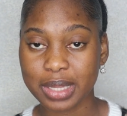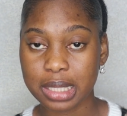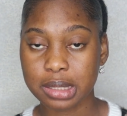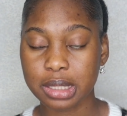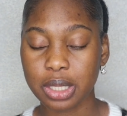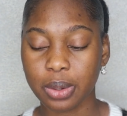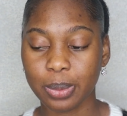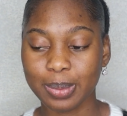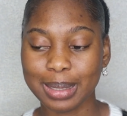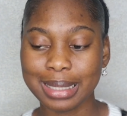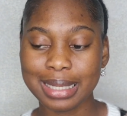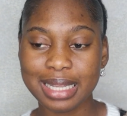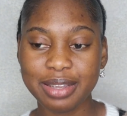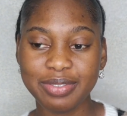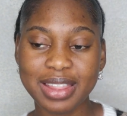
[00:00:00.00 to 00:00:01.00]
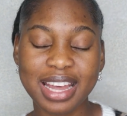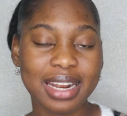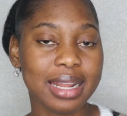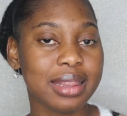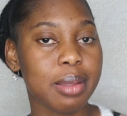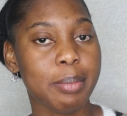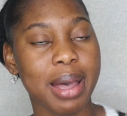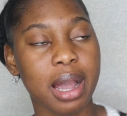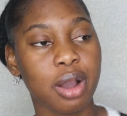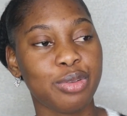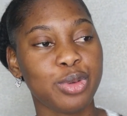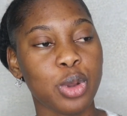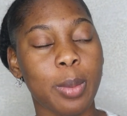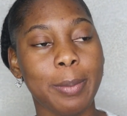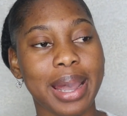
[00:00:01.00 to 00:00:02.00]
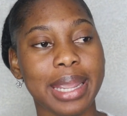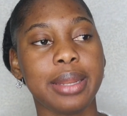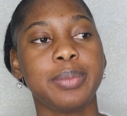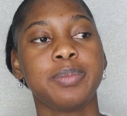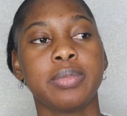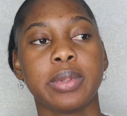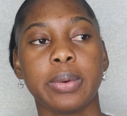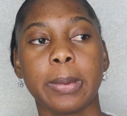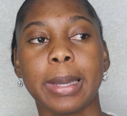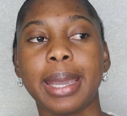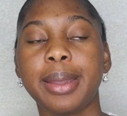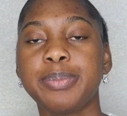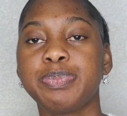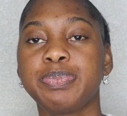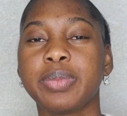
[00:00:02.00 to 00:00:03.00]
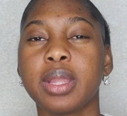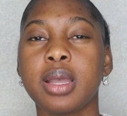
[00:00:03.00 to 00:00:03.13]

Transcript: So leave that at the back of your mind, okay?